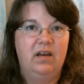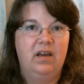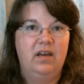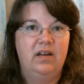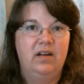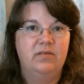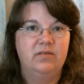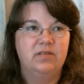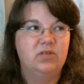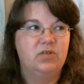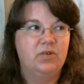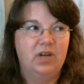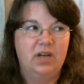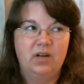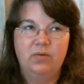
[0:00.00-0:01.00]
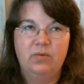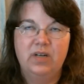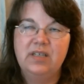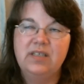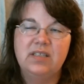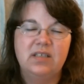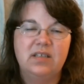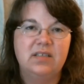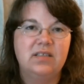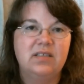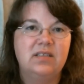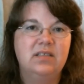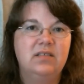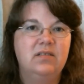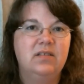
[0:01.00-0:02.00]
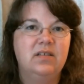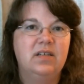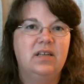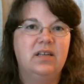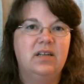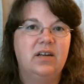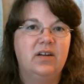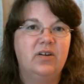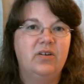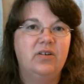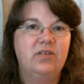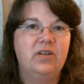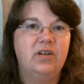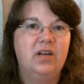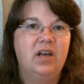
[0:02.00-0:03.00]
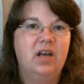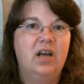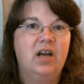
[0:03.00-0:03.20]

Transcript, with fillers: And I'm a creator, what is this? And I heard